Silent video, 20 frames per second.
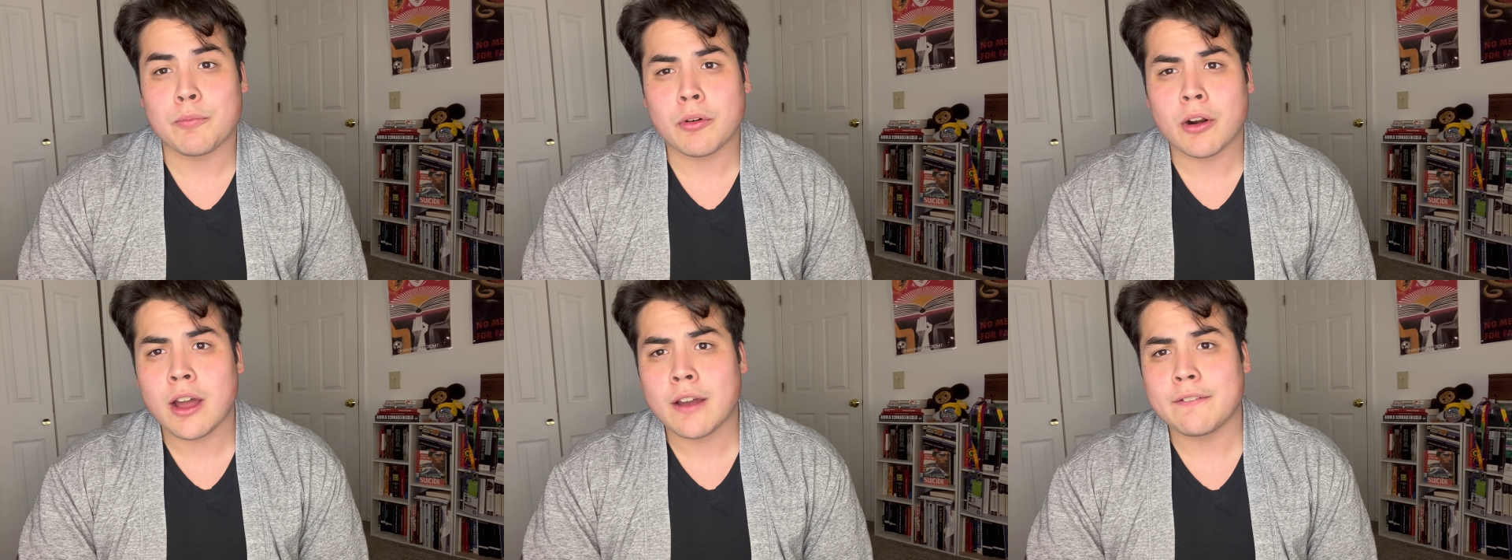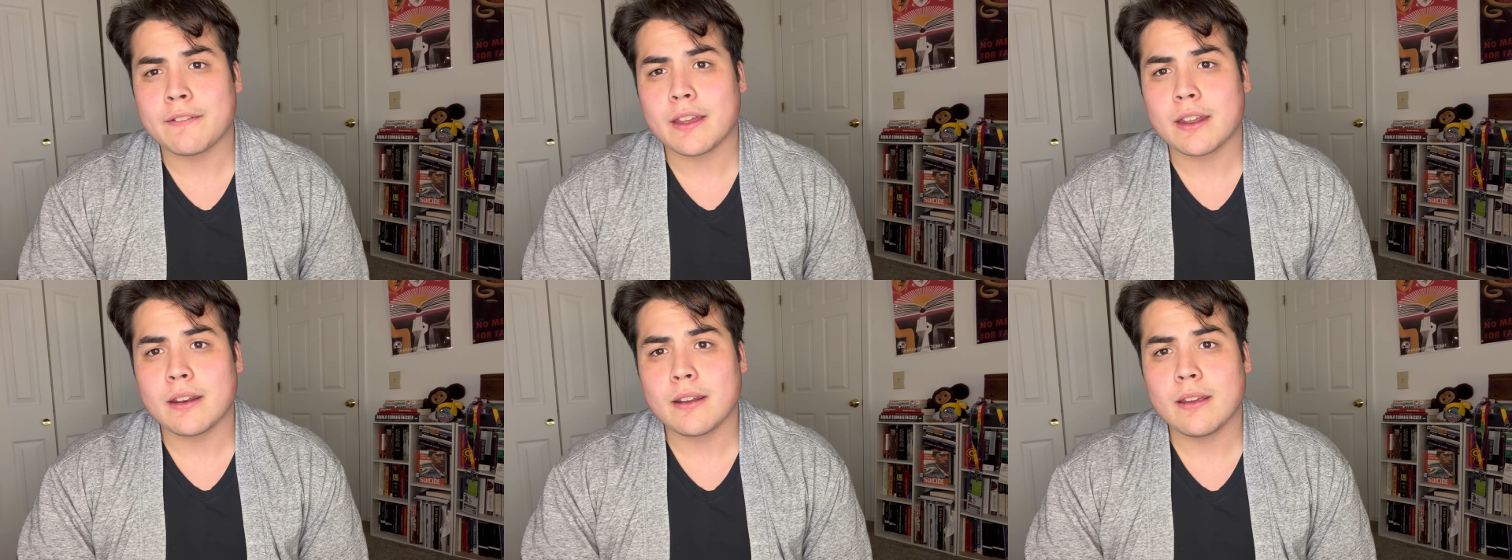
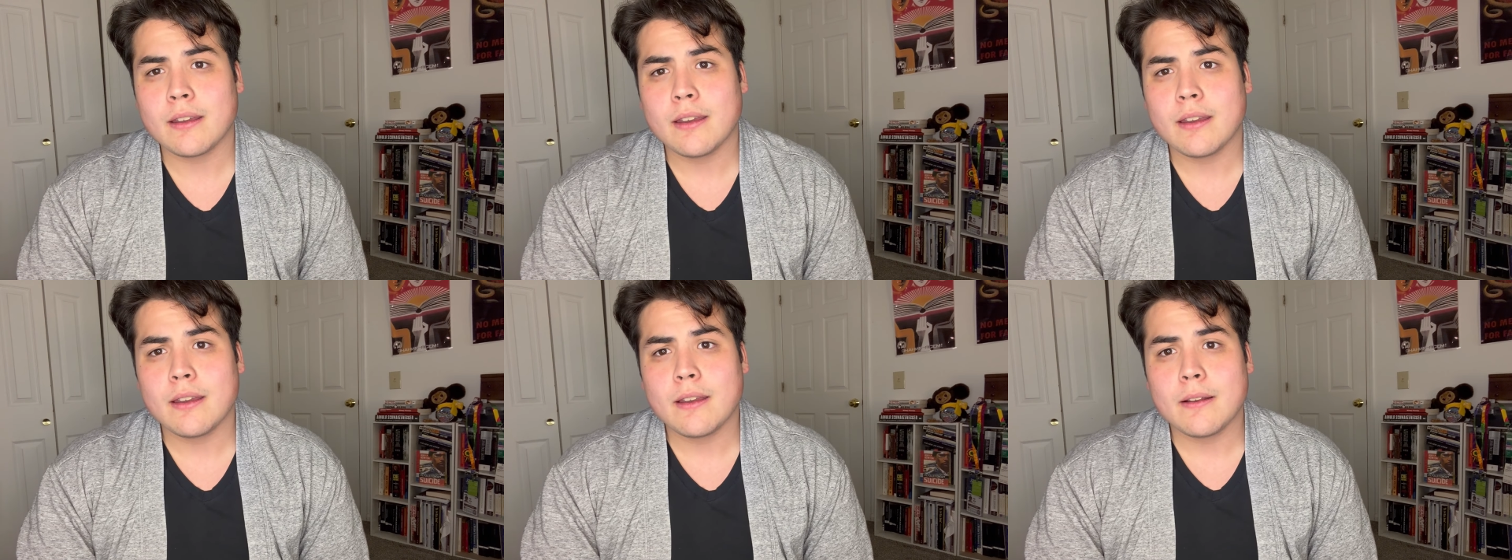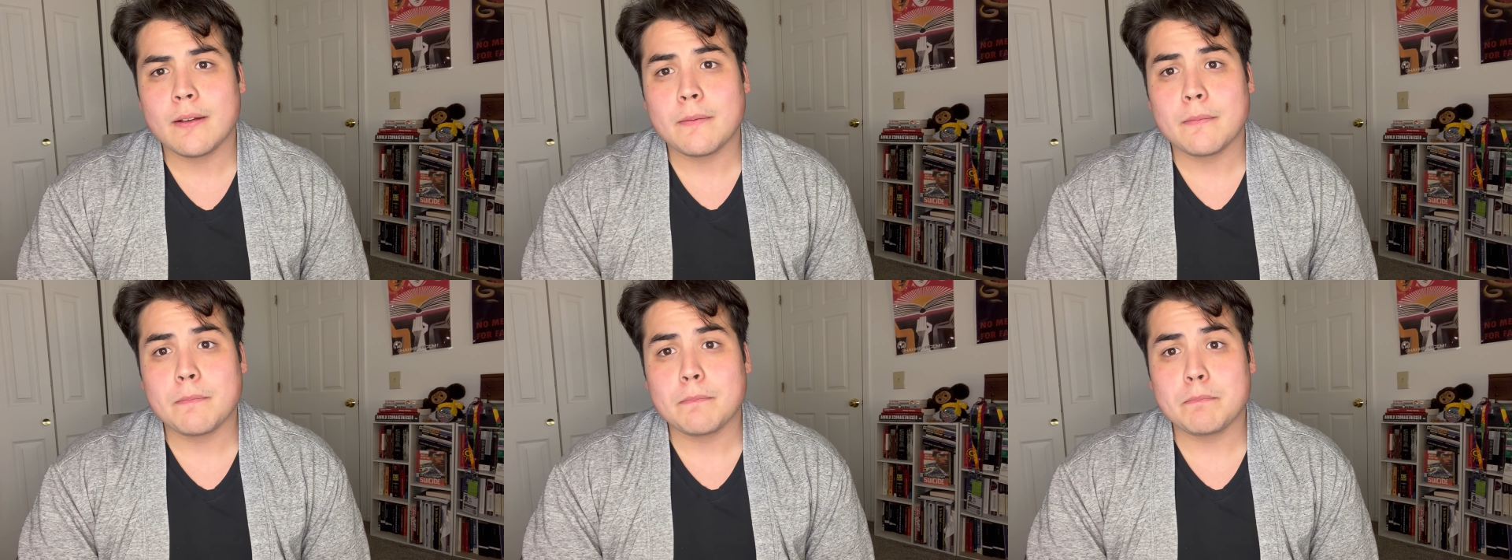profit.
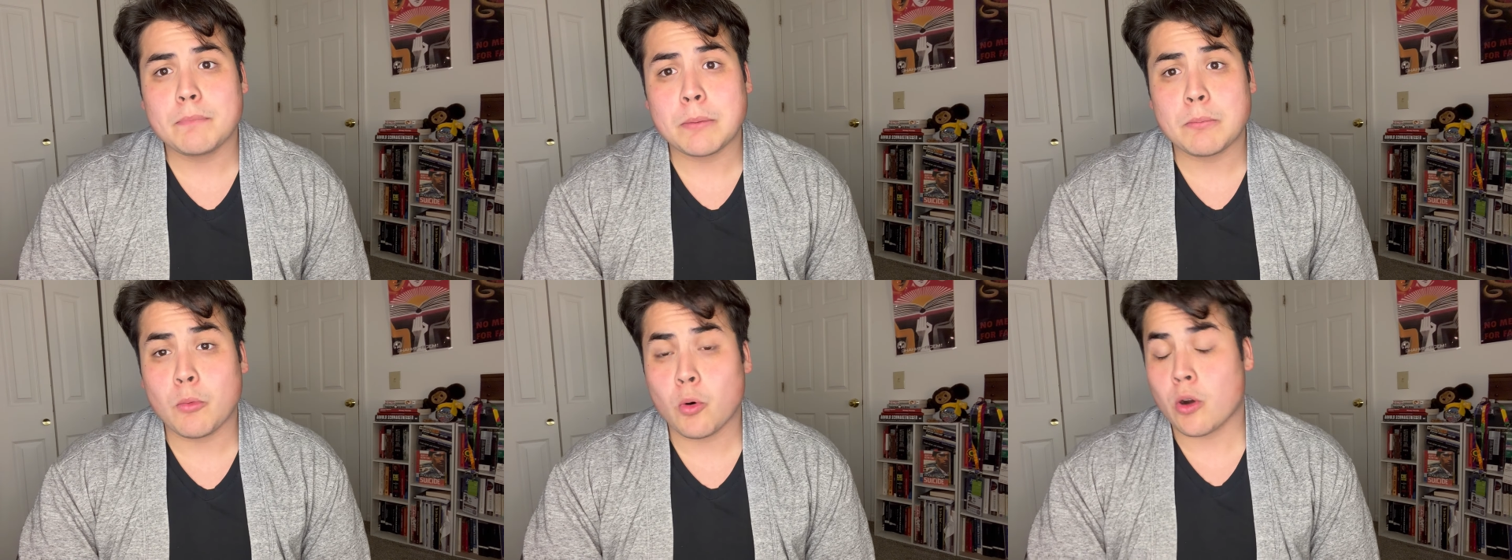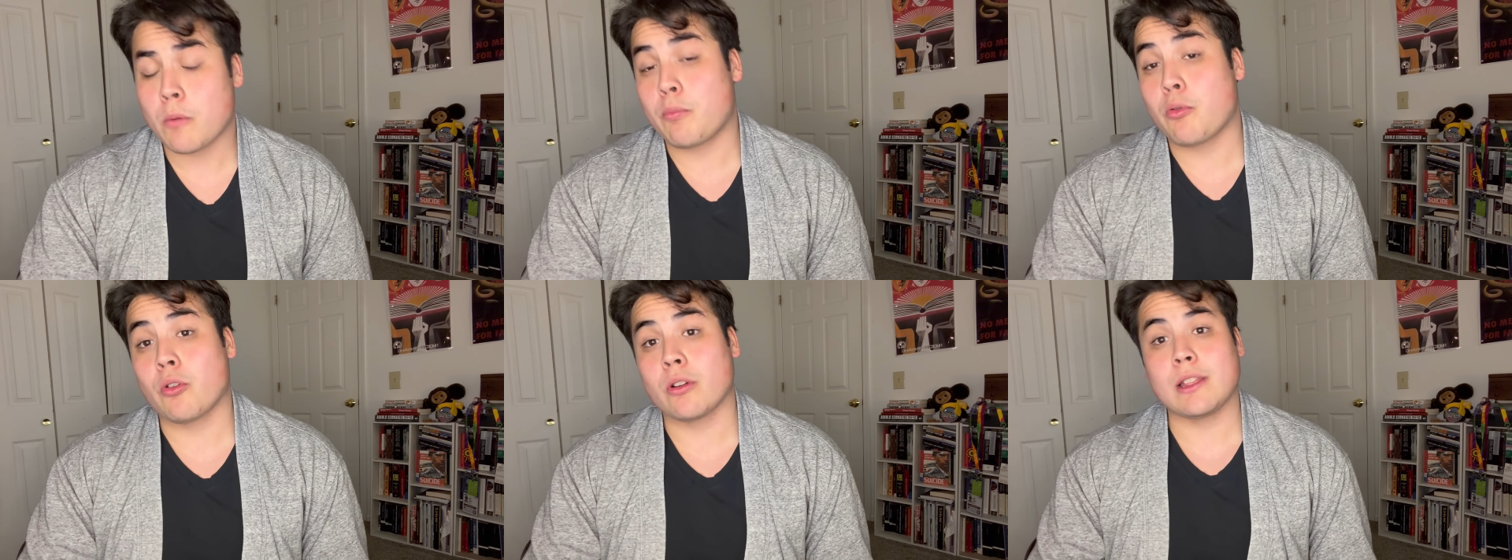But
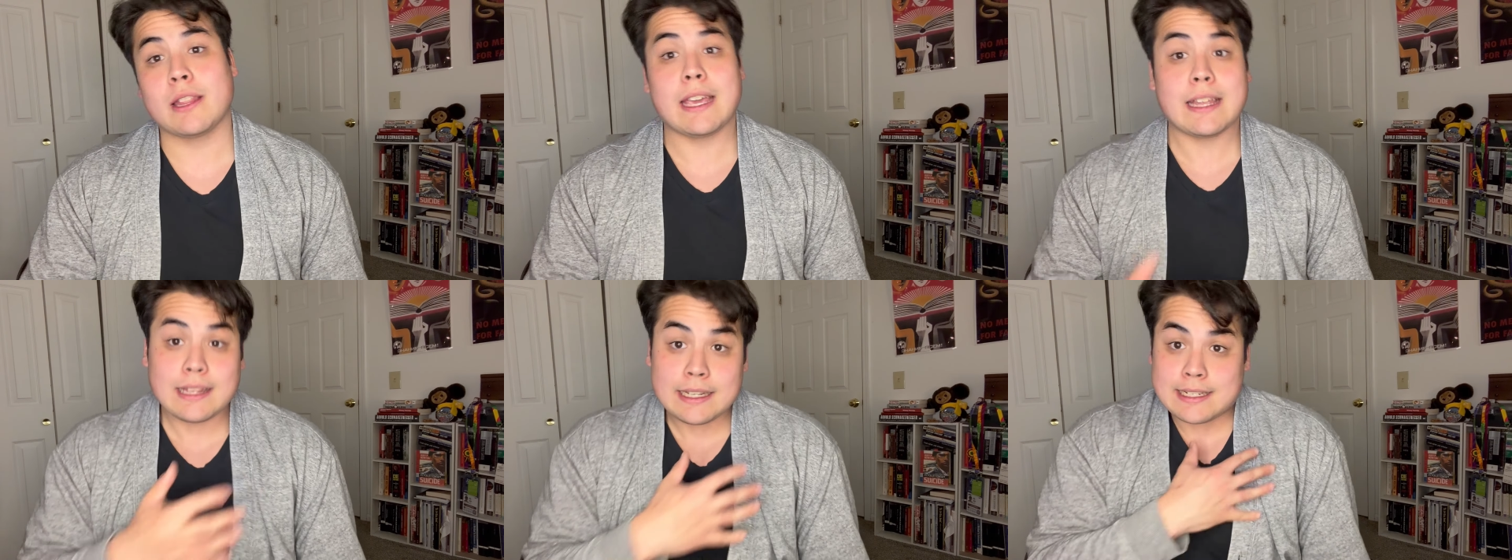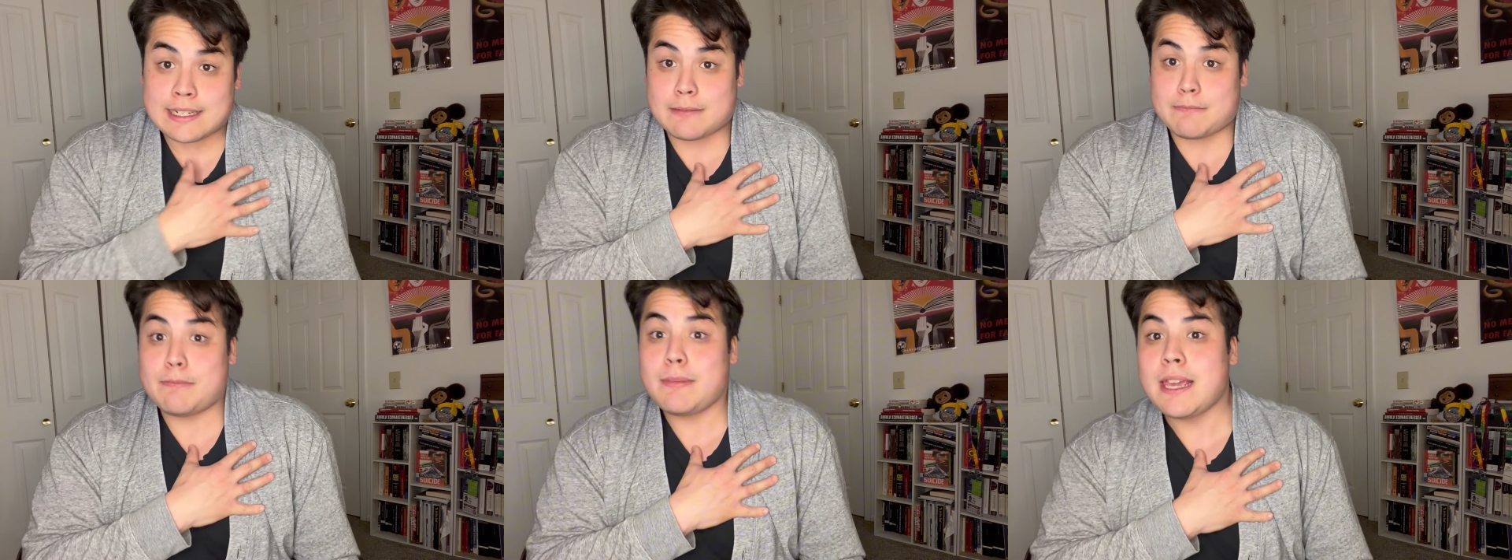more importantly, at
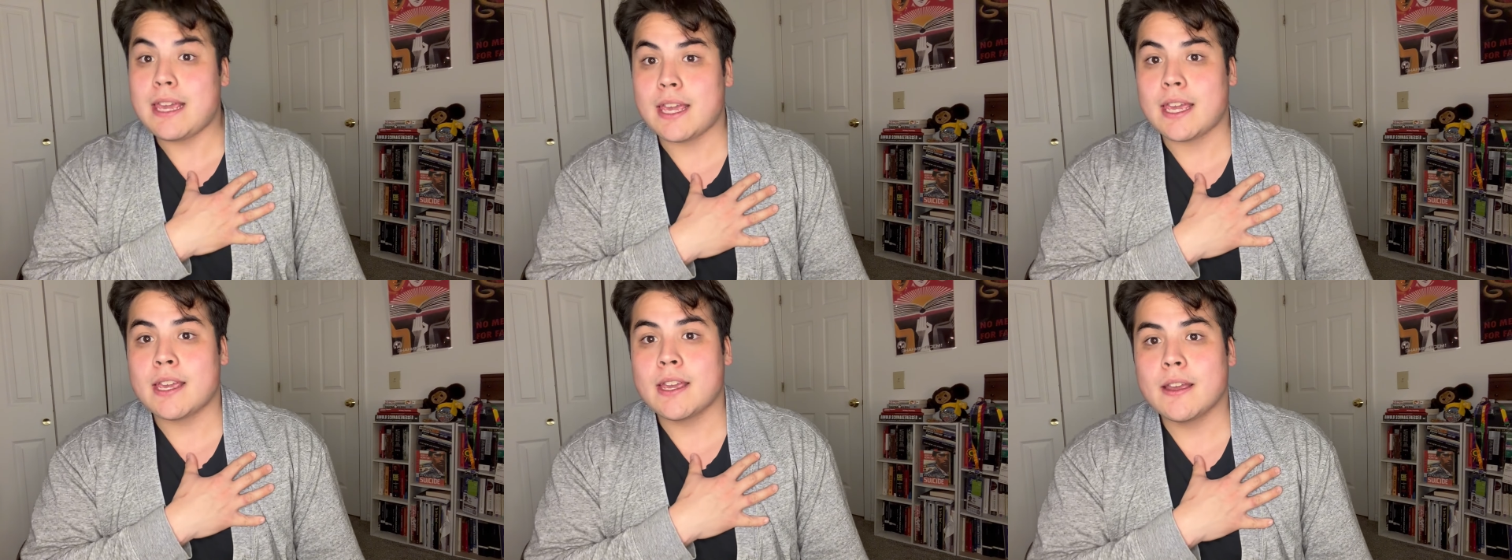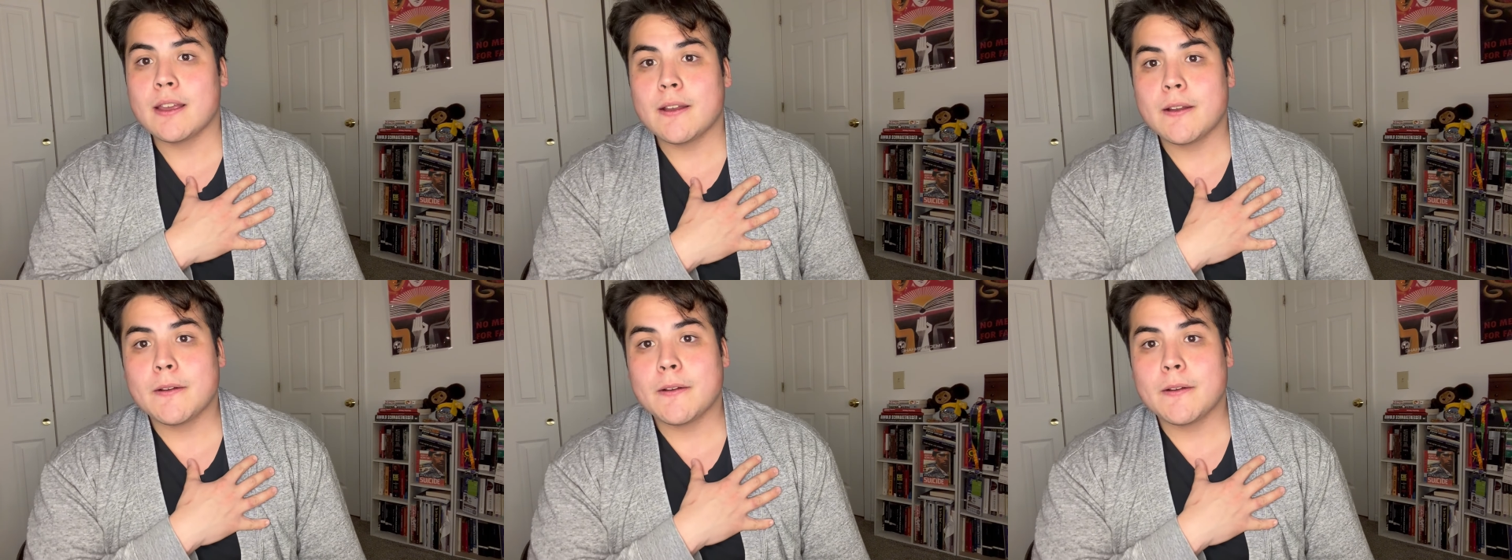least to me,